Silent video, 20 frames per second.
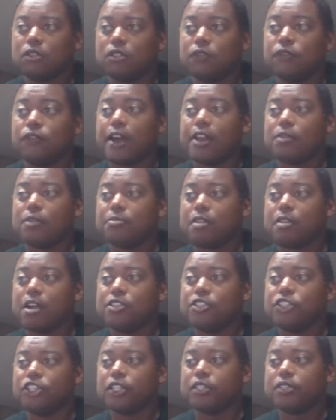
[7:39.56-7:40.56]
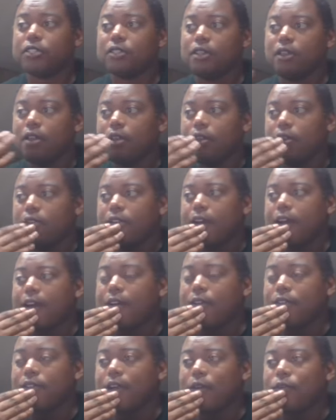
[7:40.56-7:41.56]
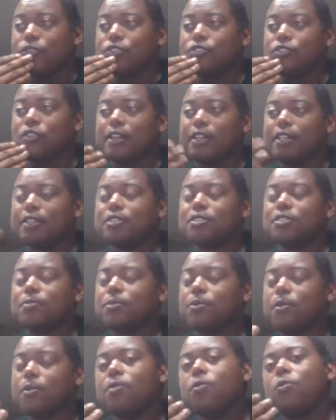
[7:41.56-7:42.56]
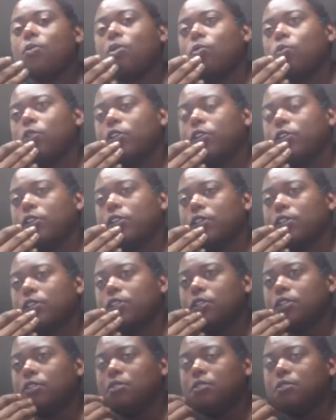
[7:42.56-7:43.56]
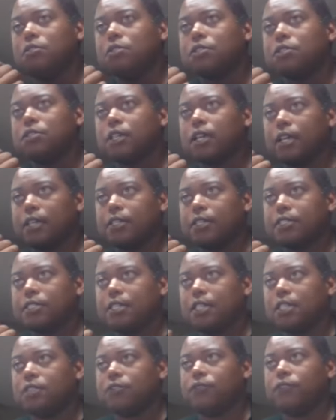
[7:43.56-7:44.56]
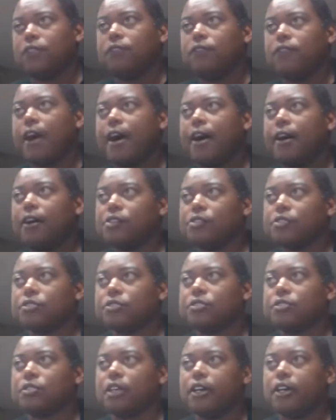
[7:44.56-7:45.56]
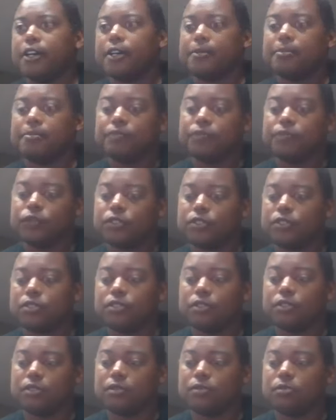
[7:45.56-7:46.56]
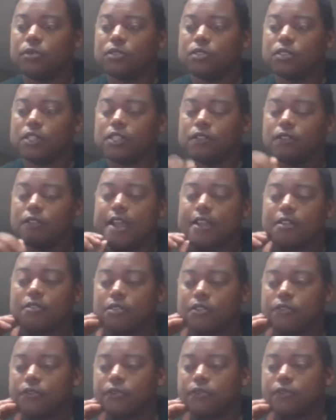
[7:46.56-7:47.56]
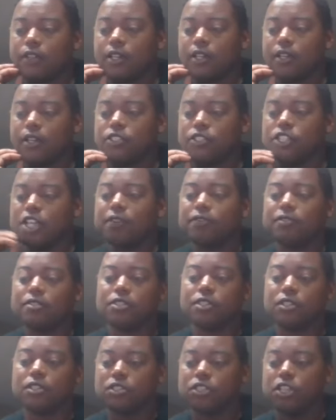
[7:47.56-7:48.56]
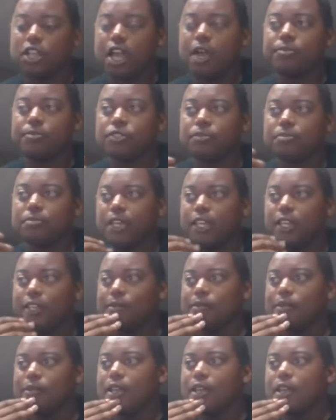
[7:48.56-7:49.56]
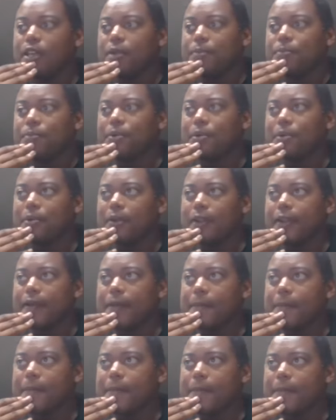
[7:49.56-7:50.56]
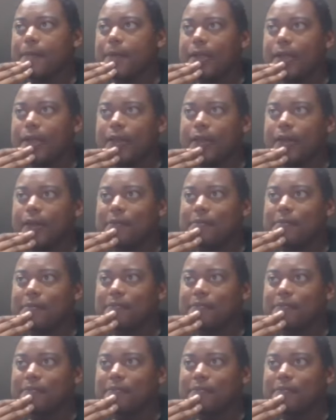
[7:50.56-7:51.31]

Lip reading: final project. I was trying to get to the point where we could use CSV files to interact with Java and your JOption pane program, but